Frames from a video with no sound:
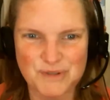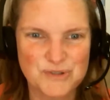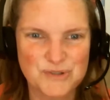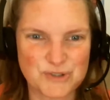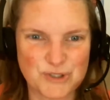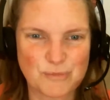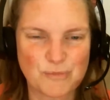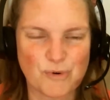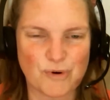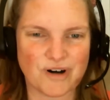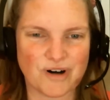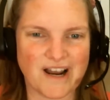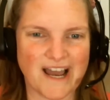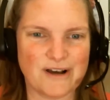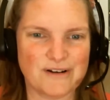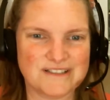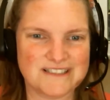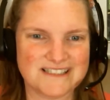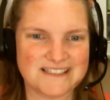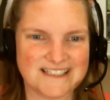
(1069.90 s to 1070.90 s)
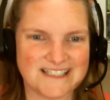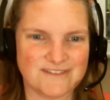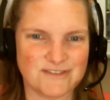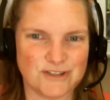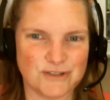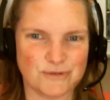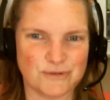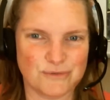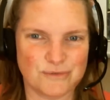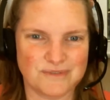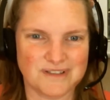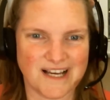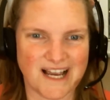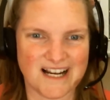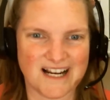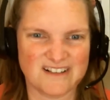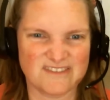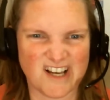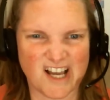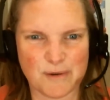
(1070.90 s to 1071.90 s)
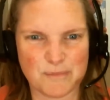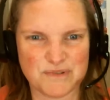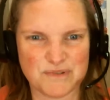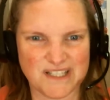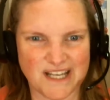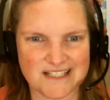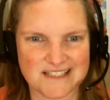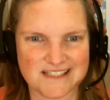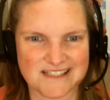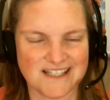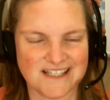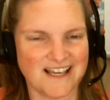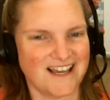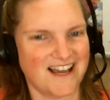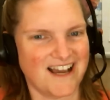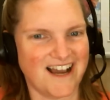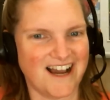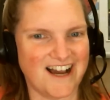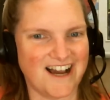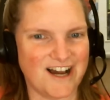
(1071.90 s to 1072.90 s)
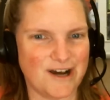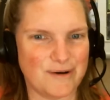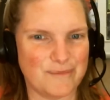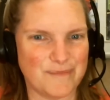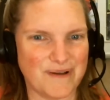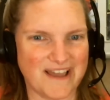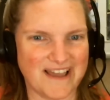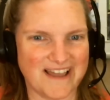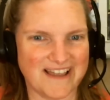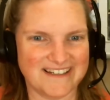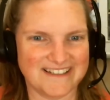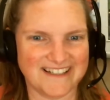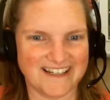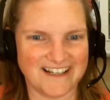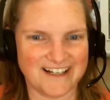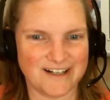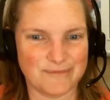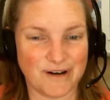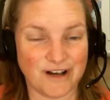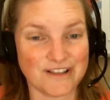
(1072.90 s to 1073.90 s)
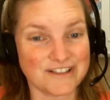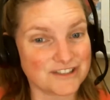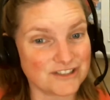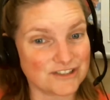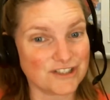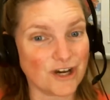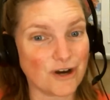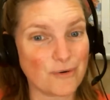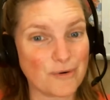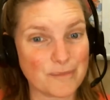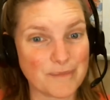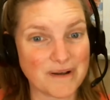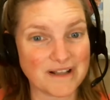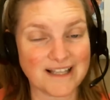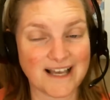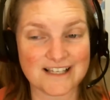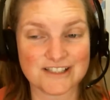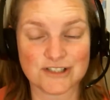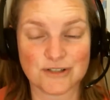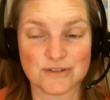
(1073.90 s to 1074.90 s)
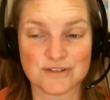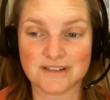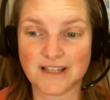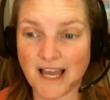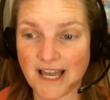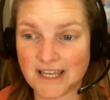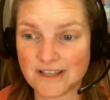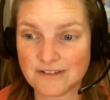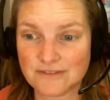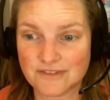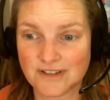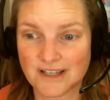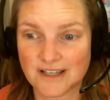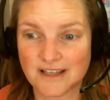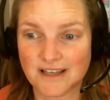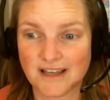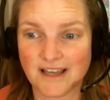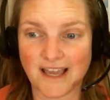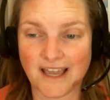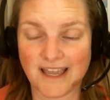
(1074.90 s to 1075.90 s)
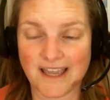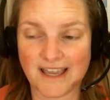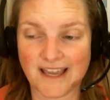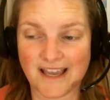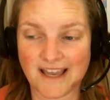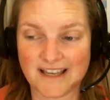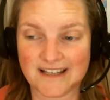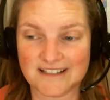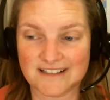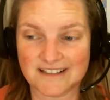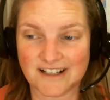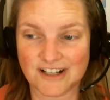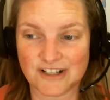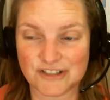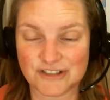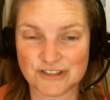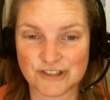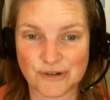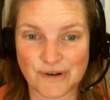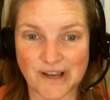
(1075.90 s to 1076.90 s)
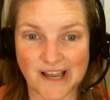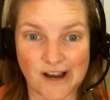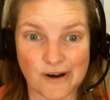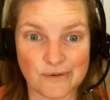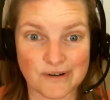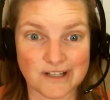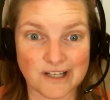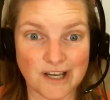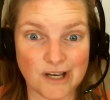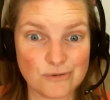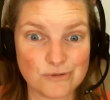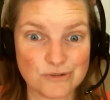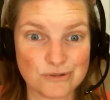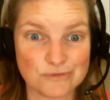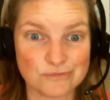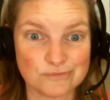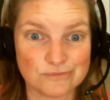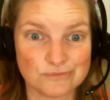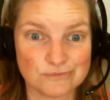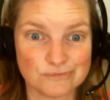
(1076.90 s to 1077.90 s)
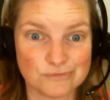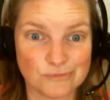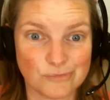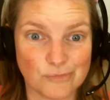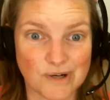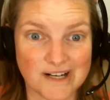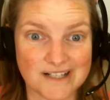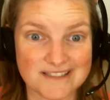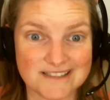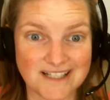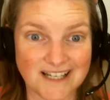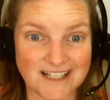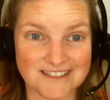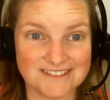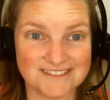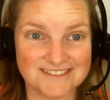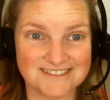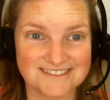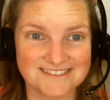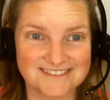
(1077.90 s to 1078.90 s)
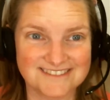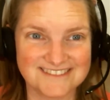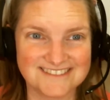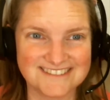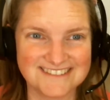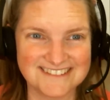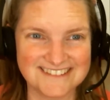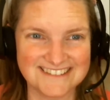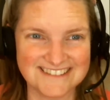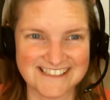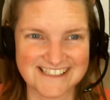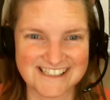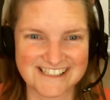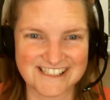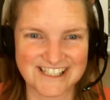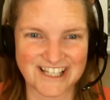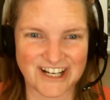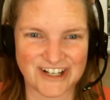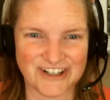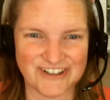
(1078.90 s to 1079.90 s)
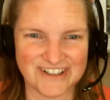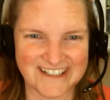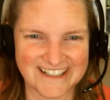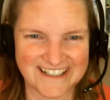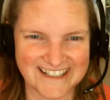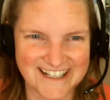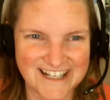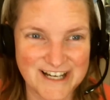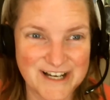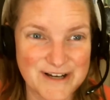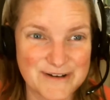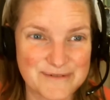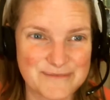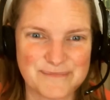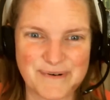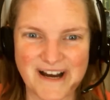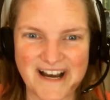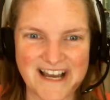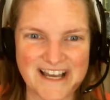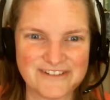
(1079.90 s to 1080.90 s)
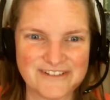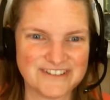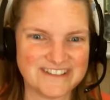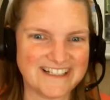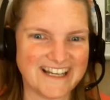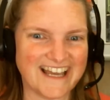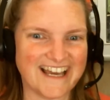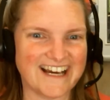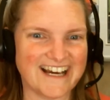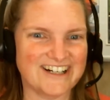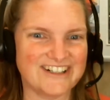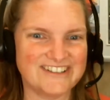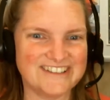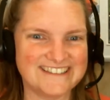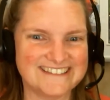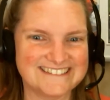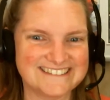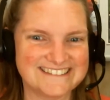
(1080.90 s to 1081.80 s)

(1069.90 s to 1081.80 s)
do more, I will just give you kind of updates. And I'll let you know when my class goes live and I'll let you know how it goes when it's done. So bye for now.